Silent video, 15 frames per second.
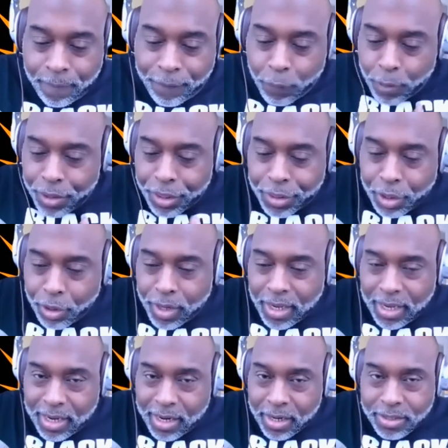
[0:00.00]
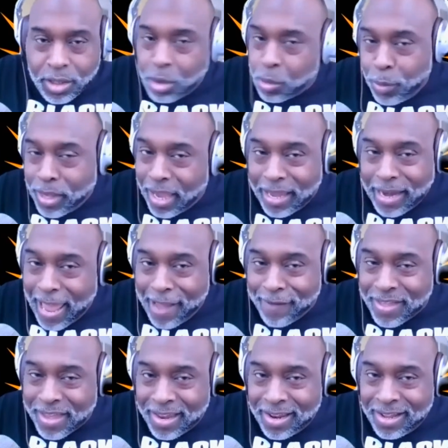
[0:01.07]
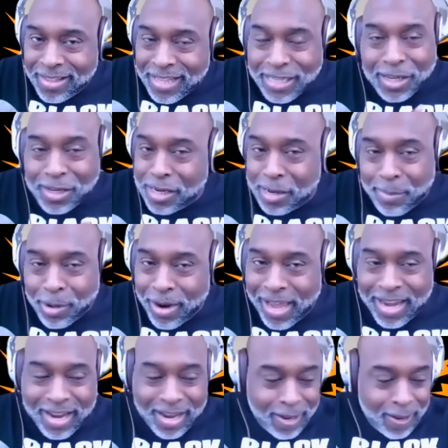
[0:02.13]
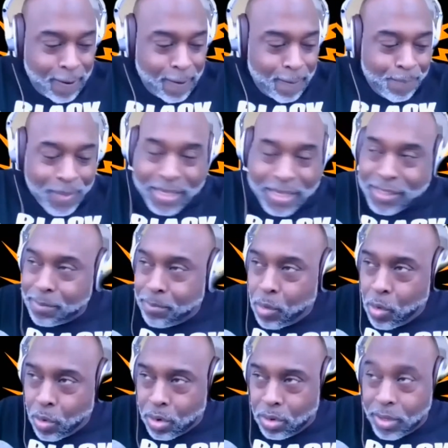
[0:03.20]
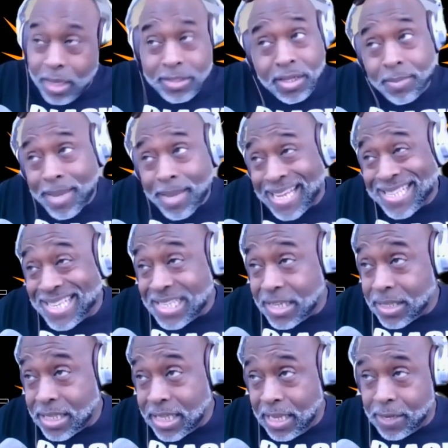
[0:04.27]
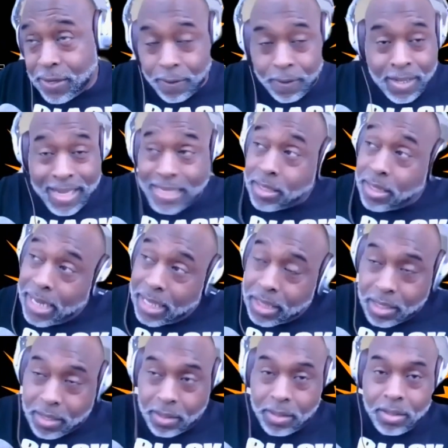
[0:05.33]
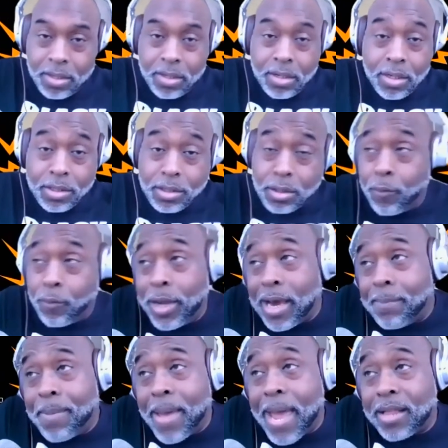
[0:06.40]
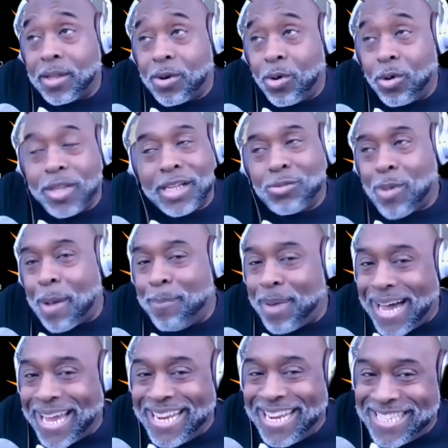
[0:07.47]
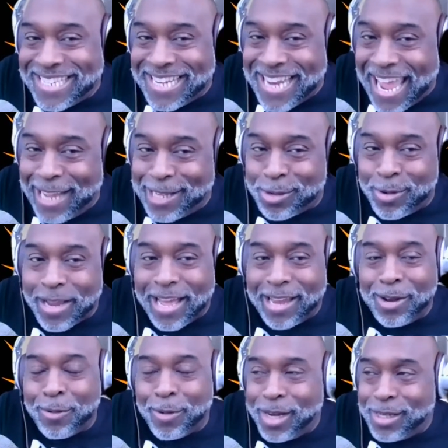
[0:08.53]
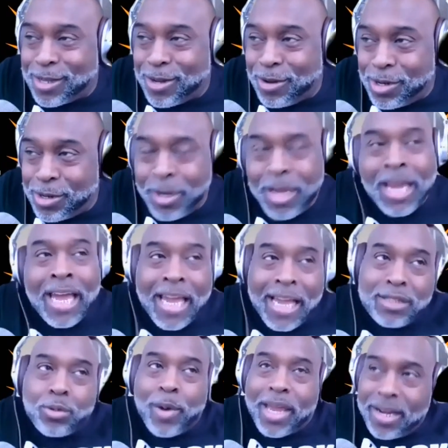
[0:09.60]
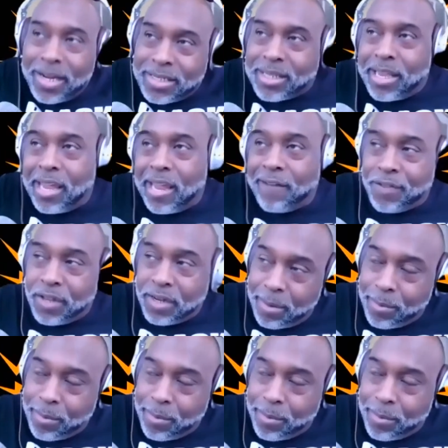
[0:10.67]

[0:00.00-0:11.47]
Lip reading: for 30 years. We can't have that. That's undemocratic. That's immoral. In some cases, it's illegal. It's unethical. So if we got to pack the court, that's why Biden isn't answering. I know what he's going to do. He's waiting to see if the